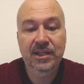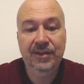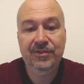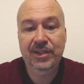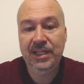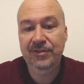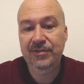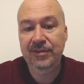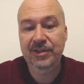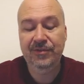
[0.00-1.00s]
After knight
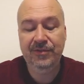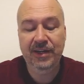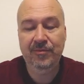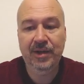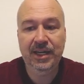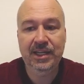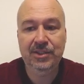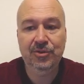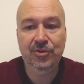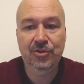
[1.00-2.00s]
e5, e5, black has
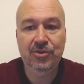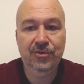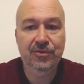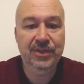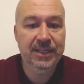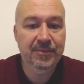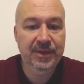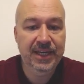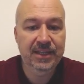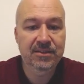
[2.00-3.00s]
a choice of knight
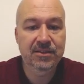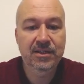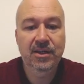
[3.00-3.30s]
b8